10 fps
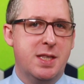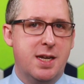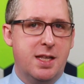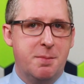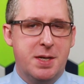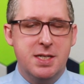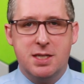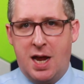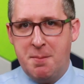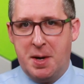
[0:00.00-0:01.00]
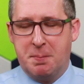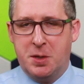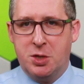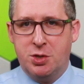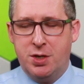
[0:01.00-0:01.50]
to the Daily Buzz, I'm Mike
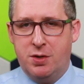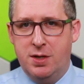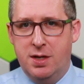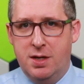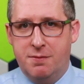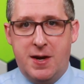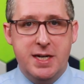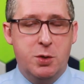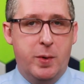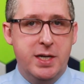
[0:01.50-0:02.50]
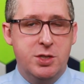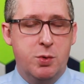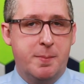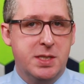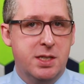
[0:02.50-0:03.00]
Moliterno. Finding ways
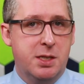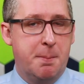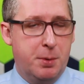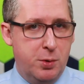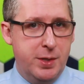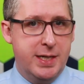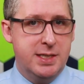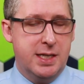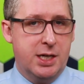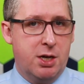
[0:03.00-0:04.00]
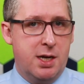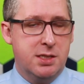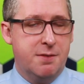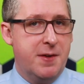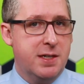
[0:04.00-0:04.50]
to upskill employees in a
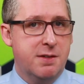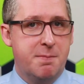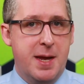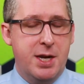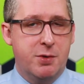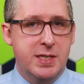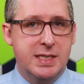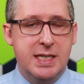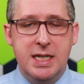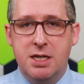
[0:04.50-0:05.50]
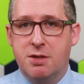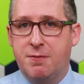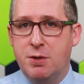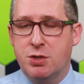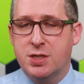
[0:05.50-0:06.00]
cost-effective manner is key to
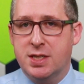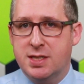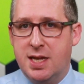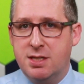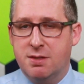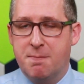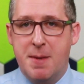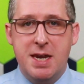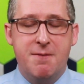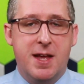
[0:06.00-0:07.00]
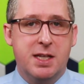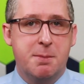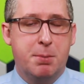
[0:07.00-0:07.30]
the future success of many Valley